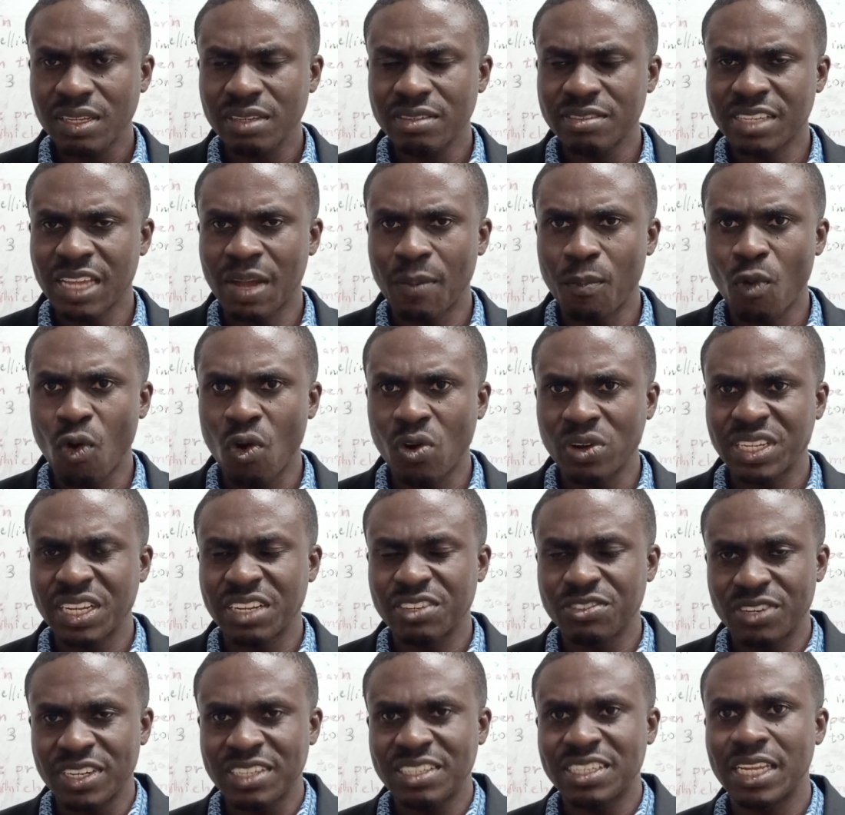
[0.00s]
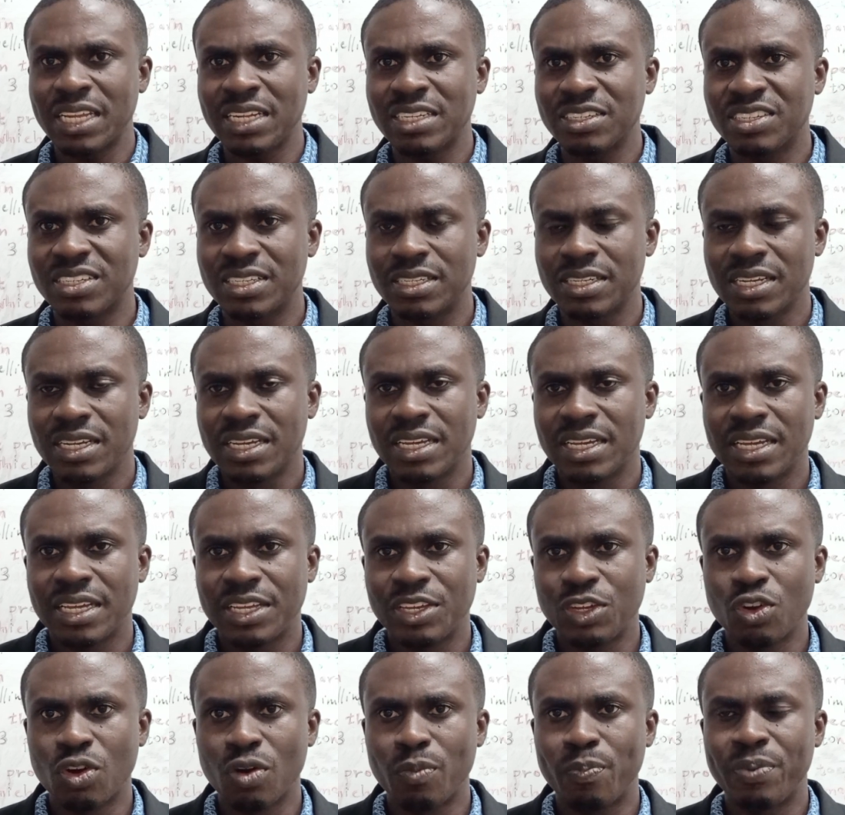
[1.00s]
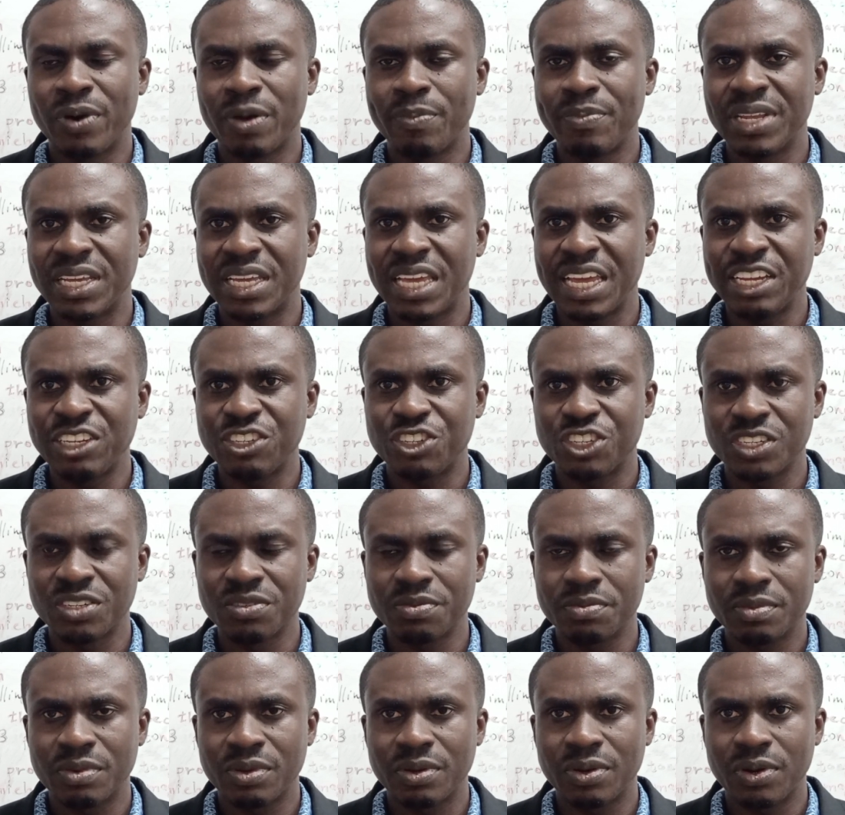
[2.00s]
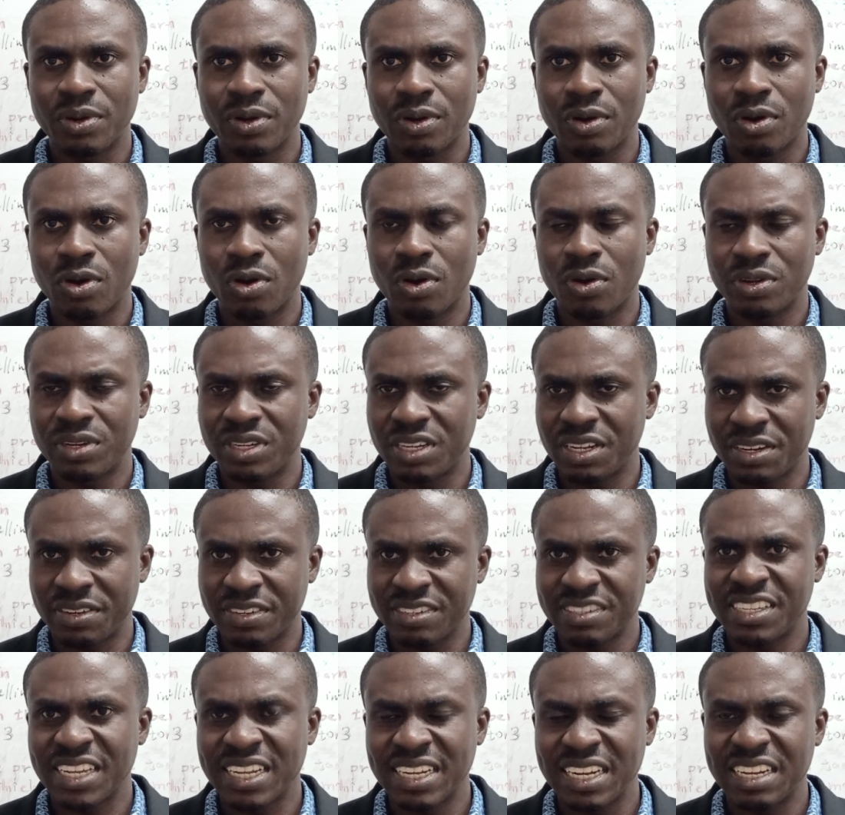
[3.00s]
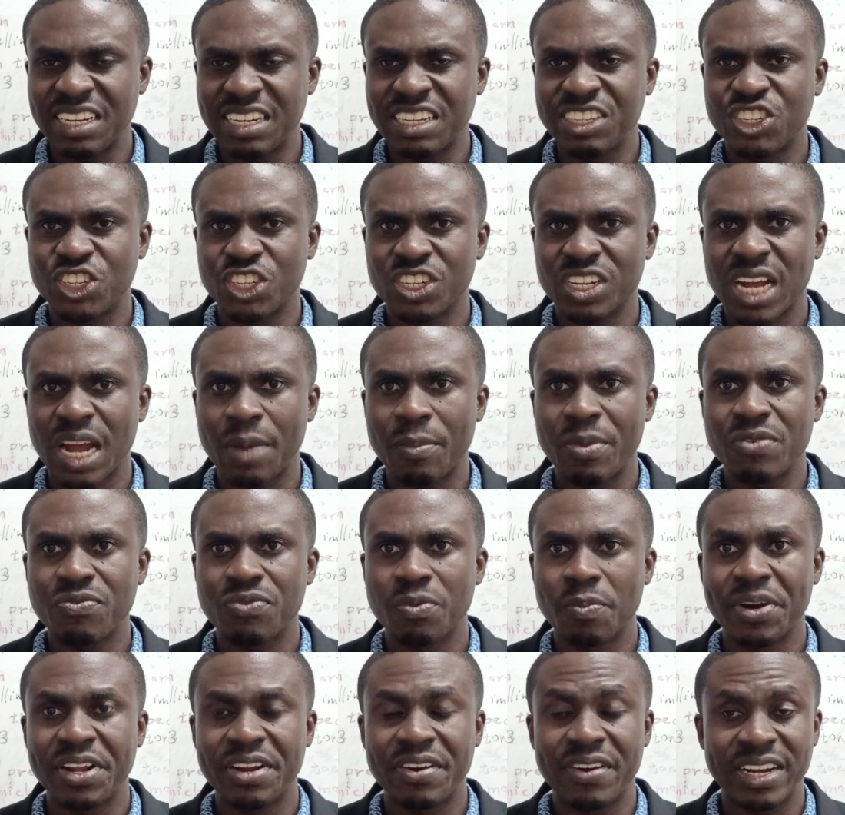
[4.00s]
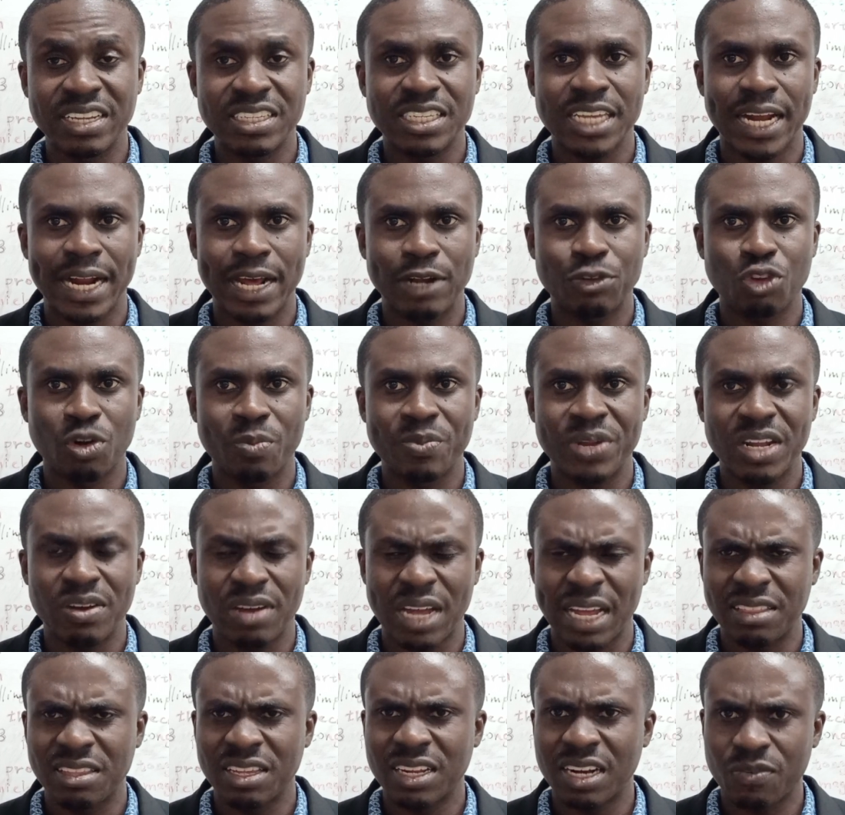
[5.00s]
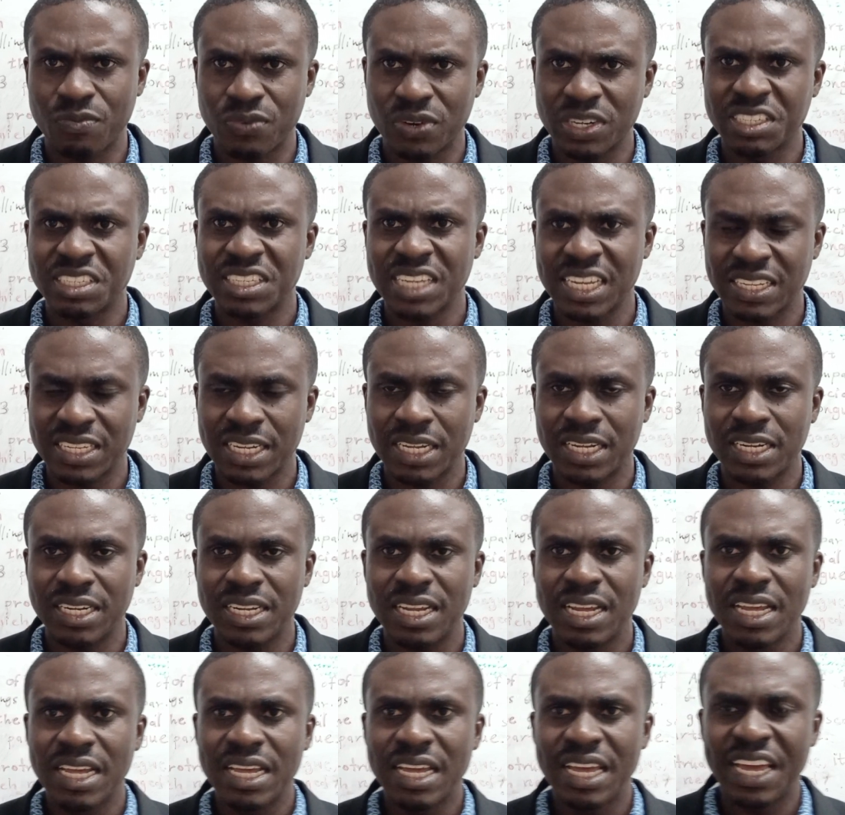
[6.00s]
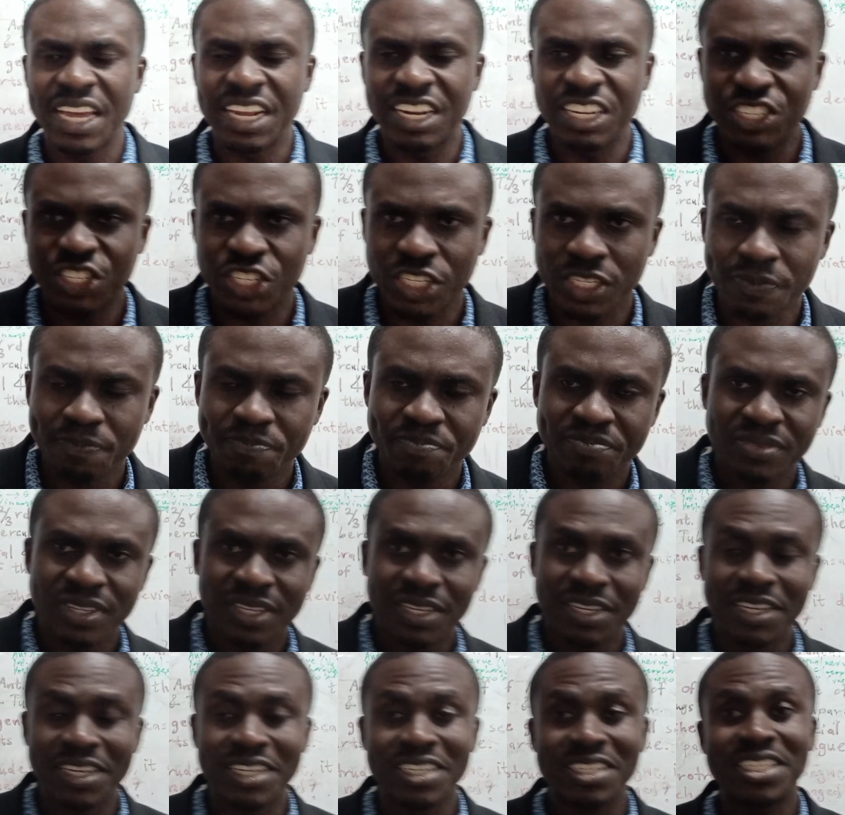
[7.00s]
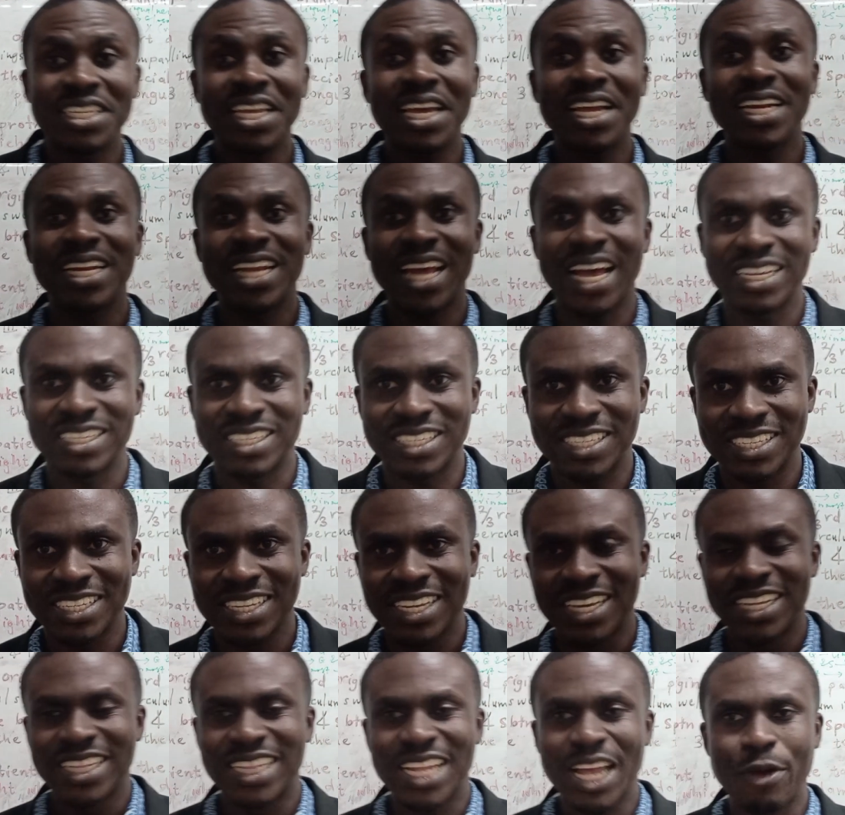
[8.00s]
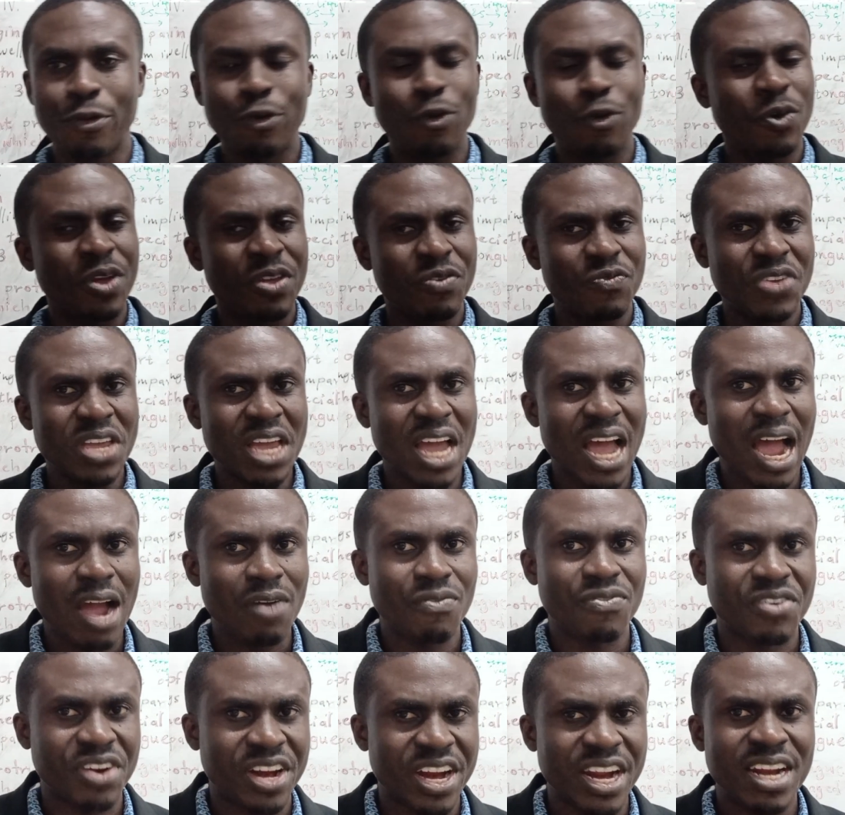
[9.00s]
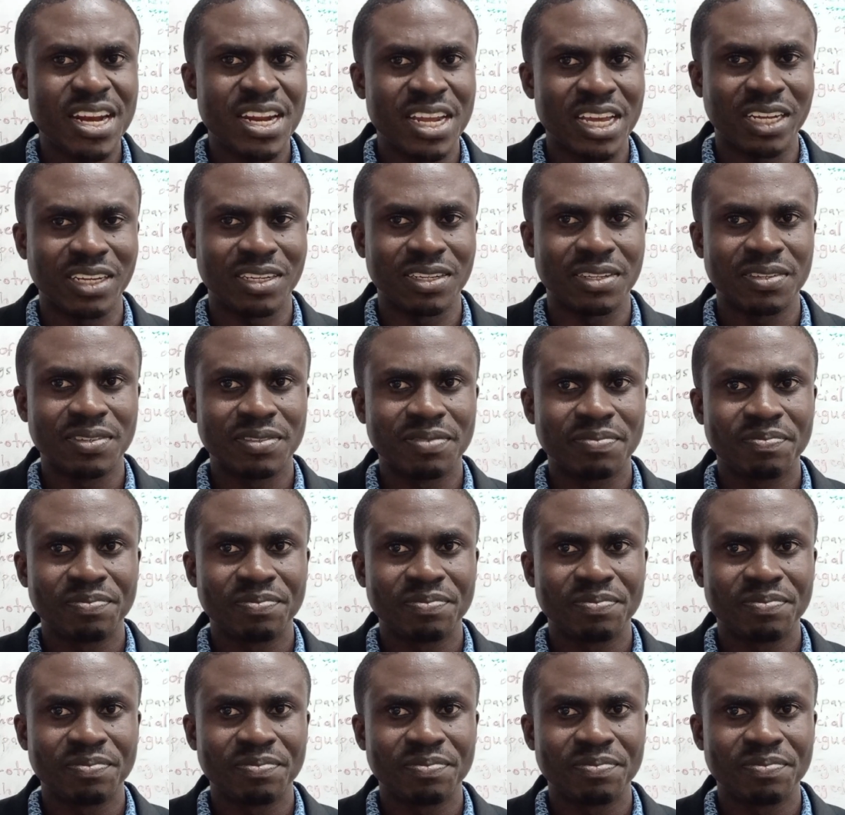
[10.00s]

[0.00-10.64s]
some authors' recent publication or the recent edition coming from the Gray's Anatomy, I think the 42nd edition, is telling us that we don't even have cranial